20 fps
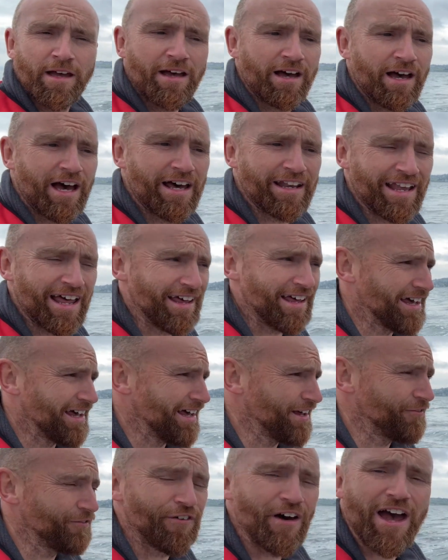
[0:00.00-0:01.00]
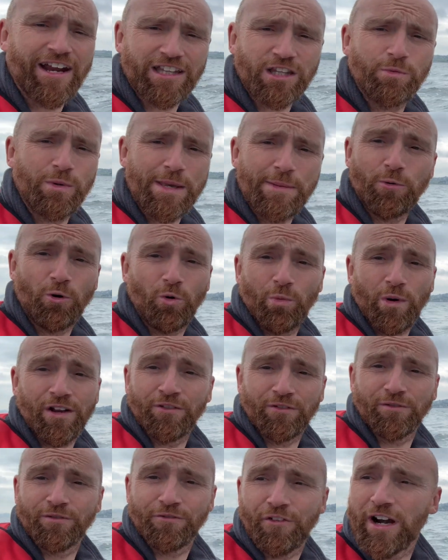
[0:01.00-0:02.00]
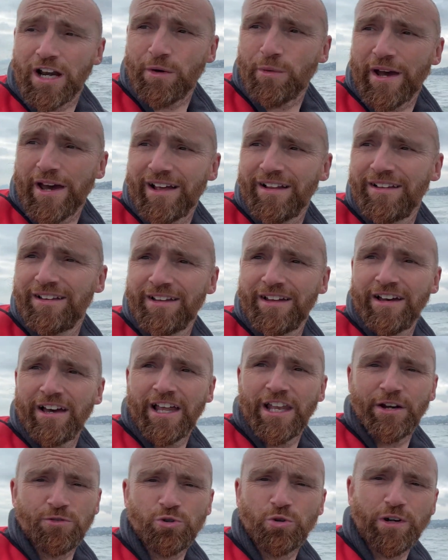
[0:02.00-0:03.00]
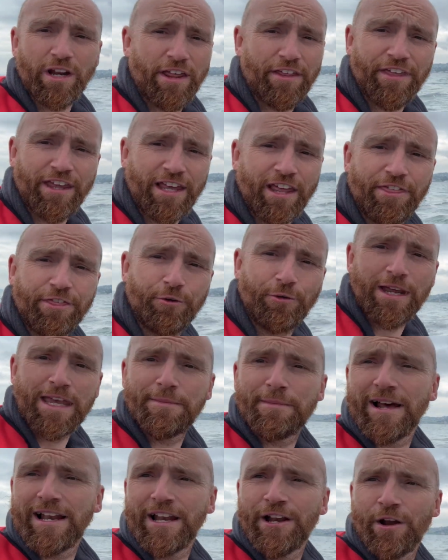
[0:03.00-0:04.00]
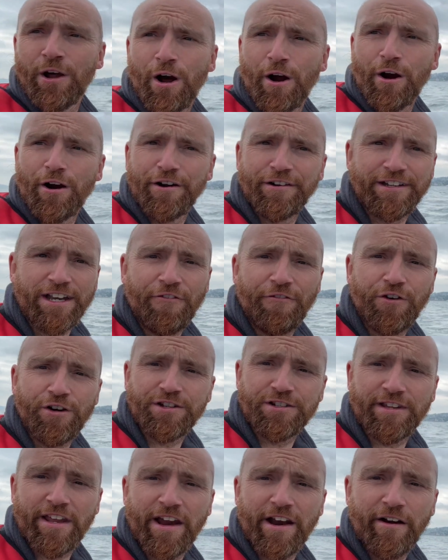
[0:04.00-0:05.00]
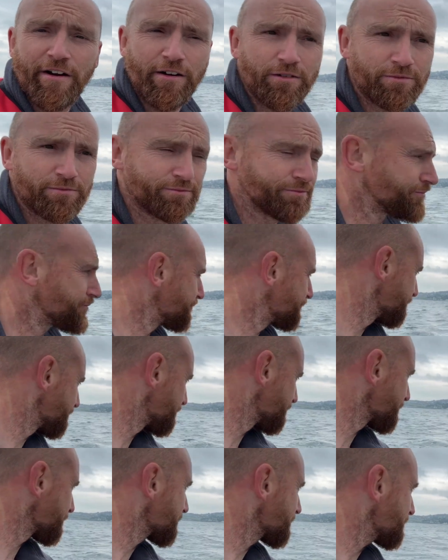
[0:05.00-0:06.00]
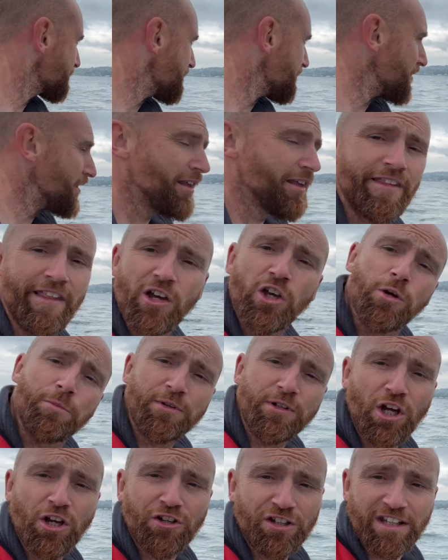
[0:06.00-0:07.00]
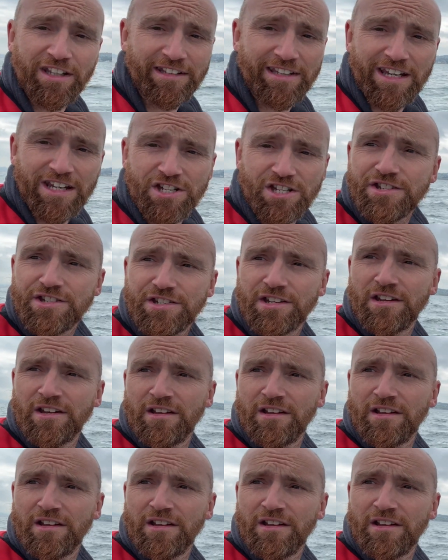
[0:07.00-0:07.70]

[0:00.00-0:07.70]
and in fact the wee boat went very well, and there was only I think a 3 mile an hour difference there. And that could be down to conditions,